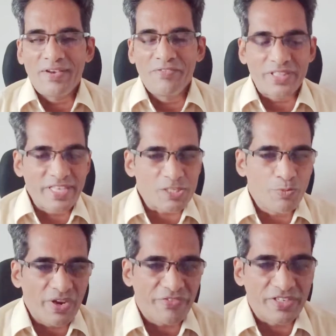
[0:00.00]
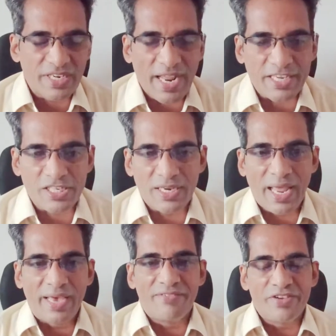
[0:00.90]
With this brief introduction,
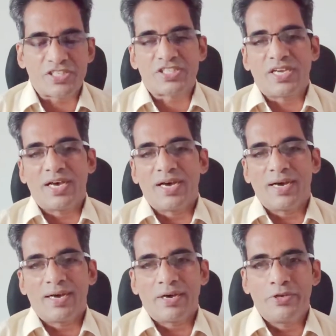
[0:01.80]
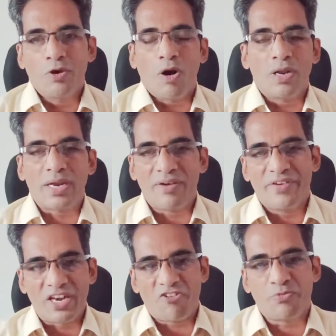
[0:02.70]
I wish you all are
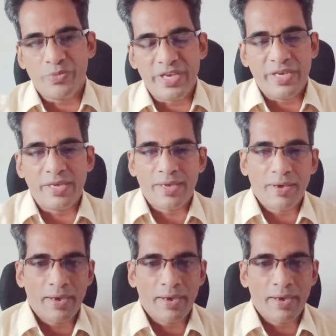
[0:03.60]
aware of me.